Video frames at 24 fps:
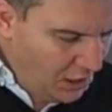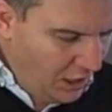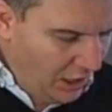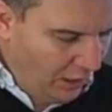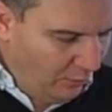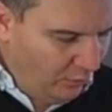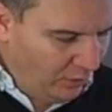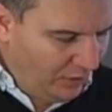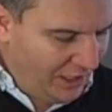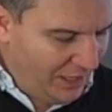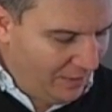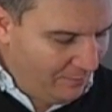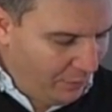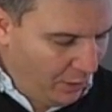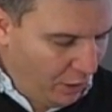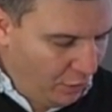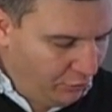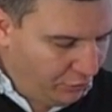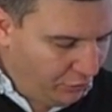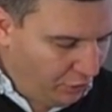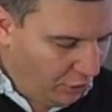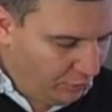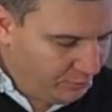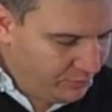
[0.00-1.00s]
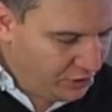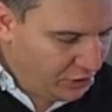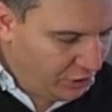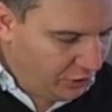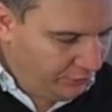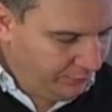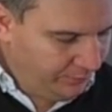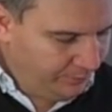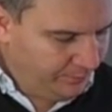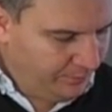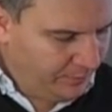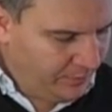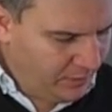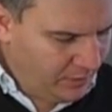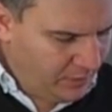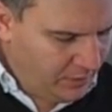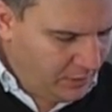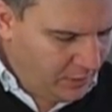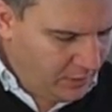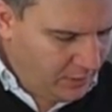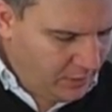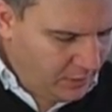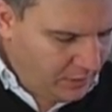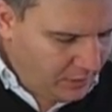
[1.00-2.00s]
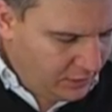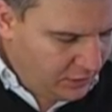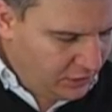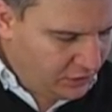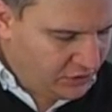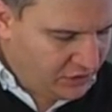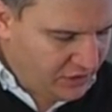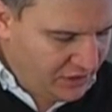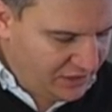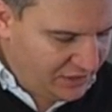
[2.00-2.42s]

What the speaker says: And we'll get both hobs on, because